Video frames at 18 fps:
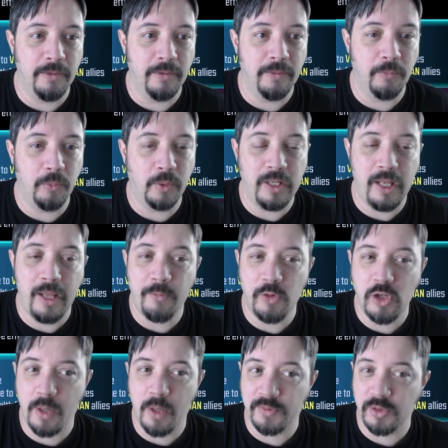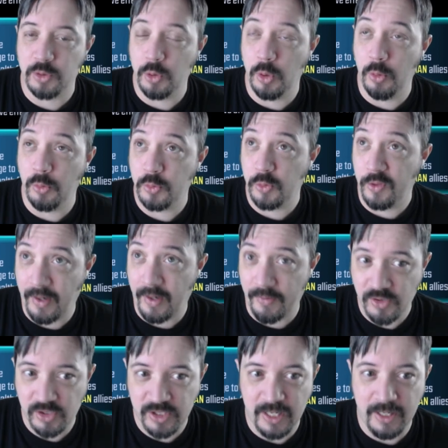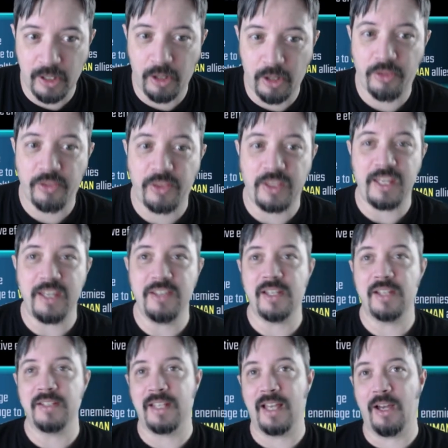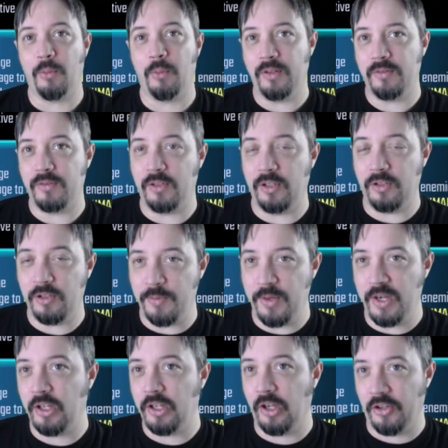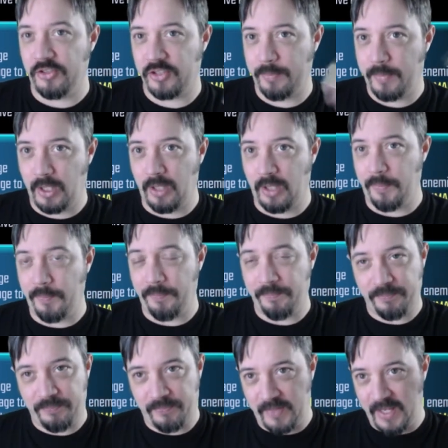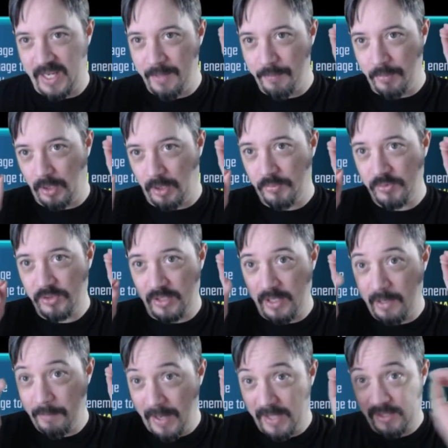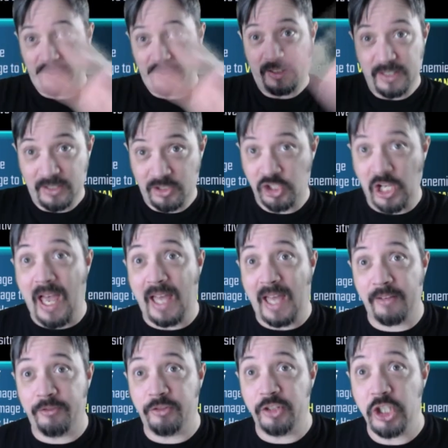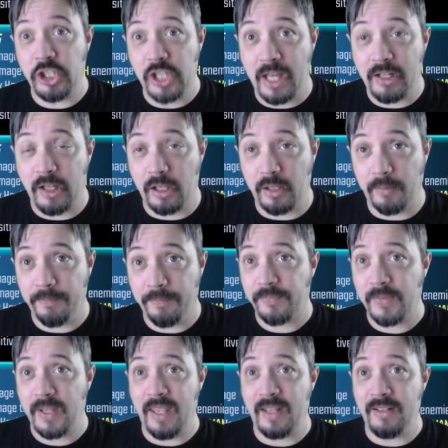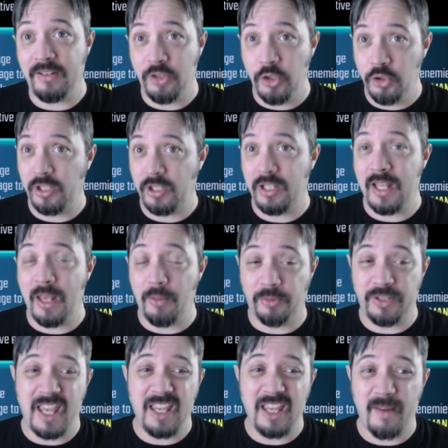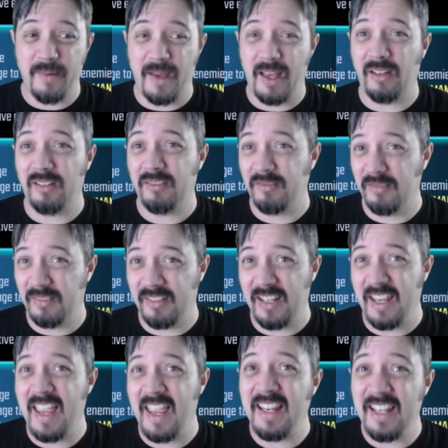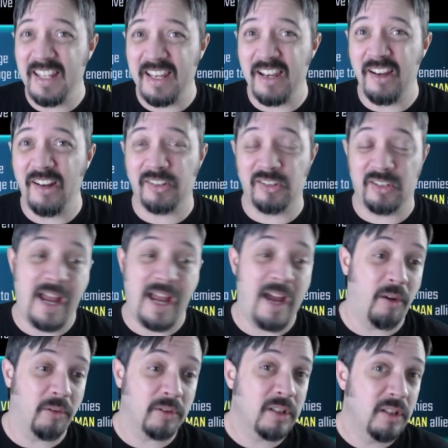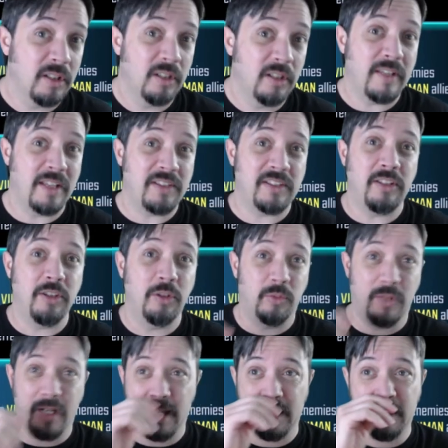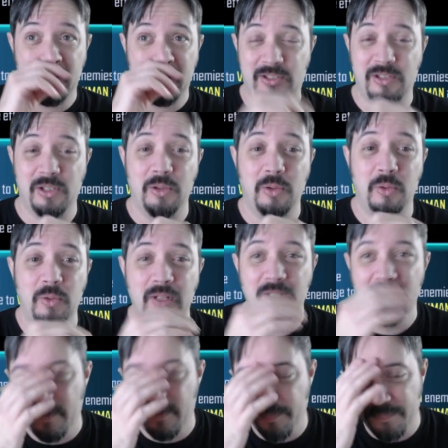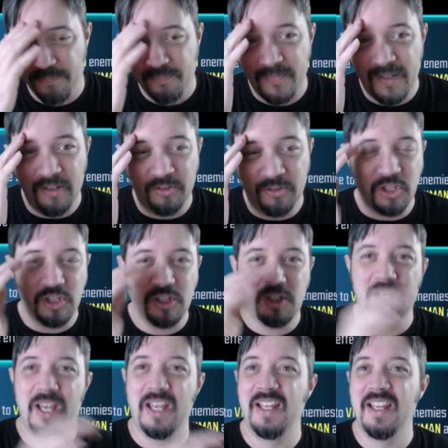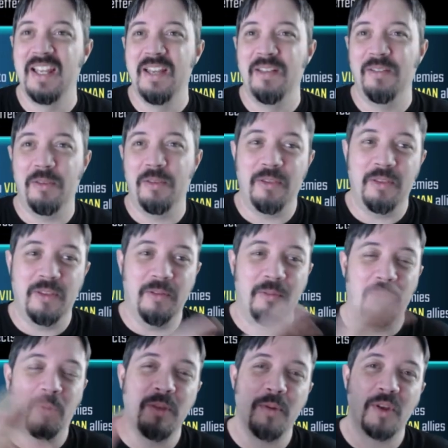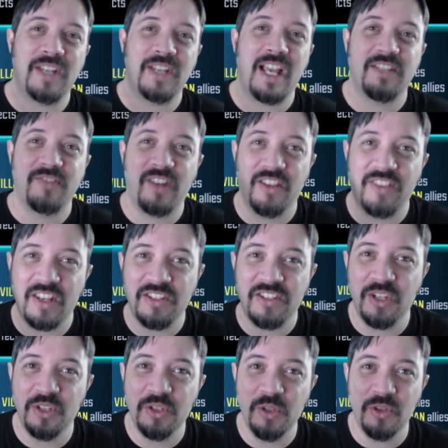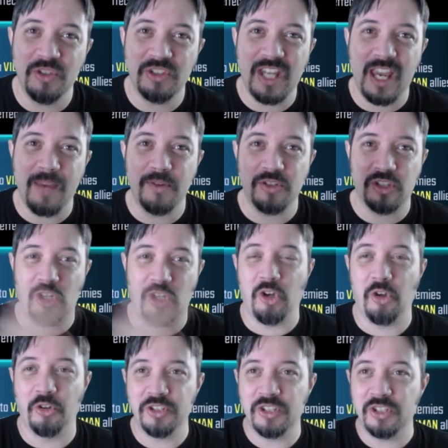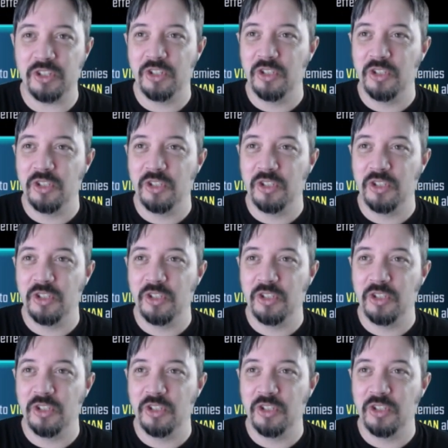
When an enemy drops to do 25% health, he sends out what the community calls the burp. He burps basically a free shot on him, and usually that will take about any character out that's in the red. So he'll just, one of the most satisfying things you can do in this game is to ult,